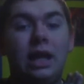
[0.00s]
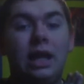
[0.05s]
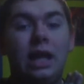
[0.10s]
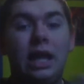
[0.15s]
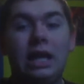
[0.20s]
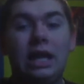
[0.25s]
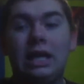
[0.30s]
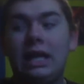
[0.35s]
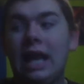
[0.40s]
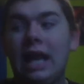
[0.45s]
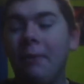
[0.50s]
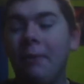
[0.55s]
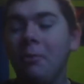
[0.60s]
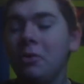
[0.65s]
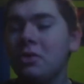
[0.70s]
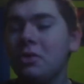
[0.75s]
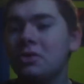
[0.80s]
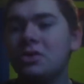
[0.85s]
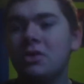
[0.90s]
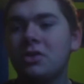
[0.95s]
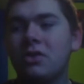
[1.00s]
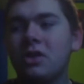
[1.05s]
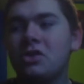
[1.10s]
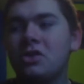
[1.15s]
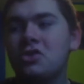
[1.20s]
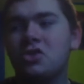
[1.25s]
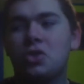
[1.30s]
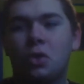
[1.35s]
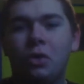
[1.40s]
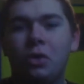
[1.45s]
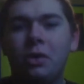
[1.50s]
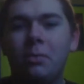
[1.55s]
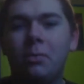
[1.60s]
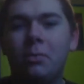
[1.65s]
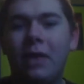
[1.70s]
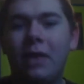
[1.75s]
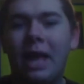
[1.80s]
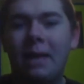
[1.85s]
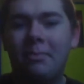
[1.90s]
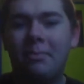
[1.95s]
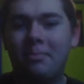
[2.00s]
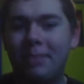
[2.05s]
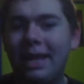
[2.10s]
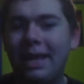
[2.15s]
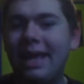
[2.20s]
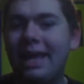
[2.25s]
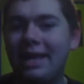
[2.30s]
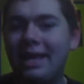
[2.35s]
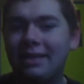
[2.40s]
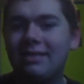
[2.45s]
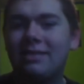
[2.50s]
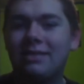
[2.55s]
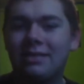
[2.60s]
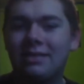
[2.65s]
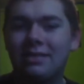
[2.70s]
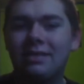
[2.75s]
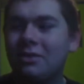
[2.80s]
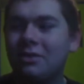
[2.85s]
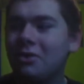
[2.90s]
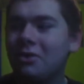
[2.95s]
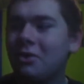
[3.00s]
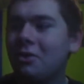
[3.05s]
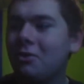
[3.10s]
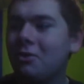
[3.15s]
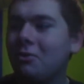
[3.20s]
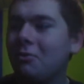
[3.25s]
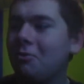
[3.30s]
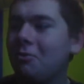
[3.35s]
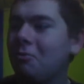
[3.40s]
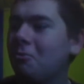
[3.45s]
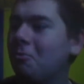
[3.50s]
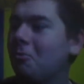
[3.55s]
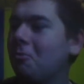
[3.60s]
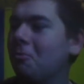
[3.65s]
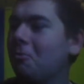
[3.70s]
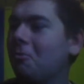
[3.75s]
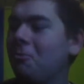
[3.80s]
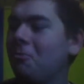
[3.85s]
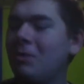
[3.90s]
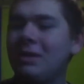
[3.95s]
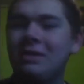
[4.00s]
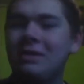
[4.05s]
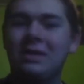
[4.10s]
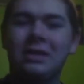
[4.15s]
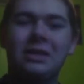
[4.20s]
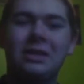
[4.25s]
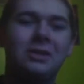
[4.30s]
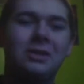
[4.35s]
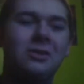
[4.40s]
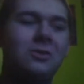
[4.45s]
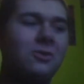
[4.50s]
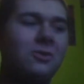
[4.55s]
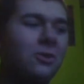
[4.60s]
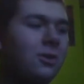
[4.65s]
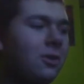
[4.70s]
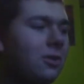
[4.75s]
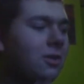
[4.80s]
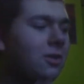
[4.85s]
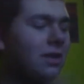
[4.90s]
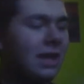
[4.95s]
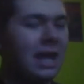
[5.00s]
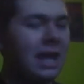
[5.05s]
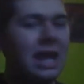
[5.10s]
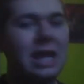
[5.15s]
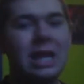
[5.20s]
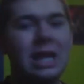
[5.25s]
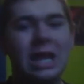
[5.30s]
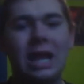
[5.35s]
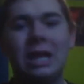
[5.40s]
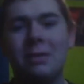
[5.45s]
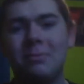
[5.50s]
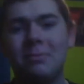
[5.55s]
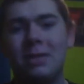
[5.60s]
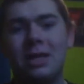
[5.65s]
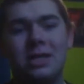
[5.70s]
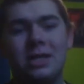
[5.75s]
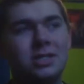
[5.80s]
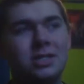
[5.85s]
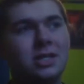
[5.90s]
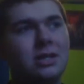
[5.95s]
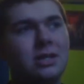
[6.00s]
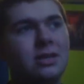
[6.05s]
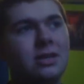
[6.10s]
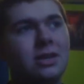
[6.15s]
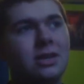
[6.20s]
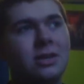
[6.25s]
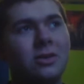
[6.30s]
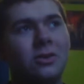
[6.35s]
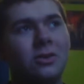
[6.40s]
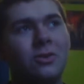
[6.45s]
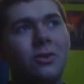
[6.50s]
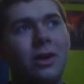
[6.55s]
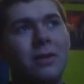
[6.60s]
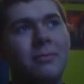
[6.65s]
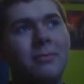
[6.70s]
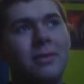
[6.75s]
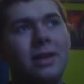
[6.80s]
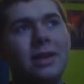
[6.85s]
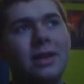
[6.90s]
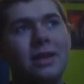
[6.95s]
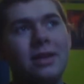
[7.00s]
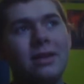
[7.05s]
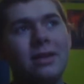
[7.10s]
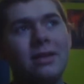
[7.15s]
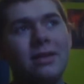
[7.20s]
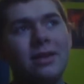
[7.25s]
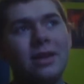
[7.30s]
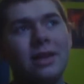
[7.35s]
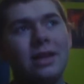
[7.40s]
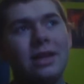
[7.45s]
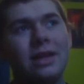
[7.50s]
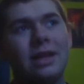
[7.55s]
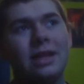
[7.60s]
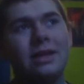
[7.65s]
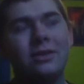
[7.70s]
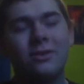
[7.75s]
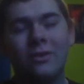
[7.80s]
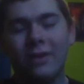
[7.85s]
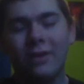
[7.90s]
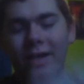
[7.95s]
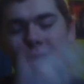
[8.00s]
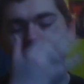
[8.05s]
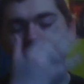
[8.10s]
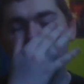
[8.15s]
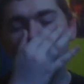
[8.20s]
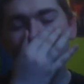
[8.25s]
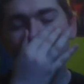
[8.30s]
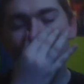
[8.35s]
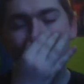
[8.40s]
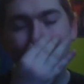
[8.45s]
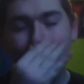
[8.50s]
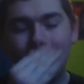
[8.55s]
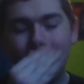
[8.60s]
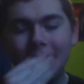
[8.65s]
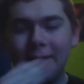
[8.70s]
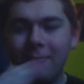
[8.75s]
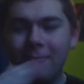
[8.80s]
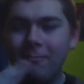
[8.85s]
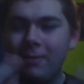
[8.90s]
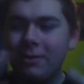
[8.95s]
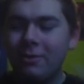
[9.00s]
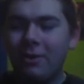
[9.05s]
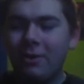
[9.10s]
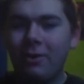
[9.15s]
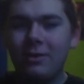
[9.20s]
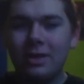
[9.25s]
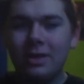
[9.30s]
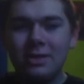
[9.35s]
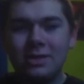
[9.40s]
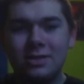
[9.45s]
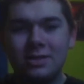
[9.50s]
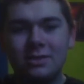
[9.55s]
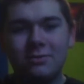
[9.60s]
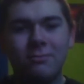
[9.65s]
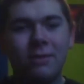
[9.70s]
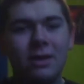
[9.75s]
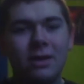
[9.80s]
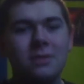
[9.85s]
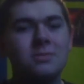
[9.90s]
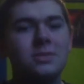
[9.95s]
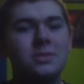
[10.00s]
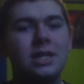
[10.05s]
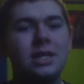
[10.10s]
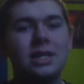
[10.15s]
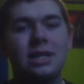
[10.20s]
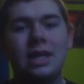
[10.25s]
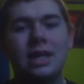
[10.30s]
And that was just enjoyable at best. So, with good animation, quite a bit here in crab with all this random shit.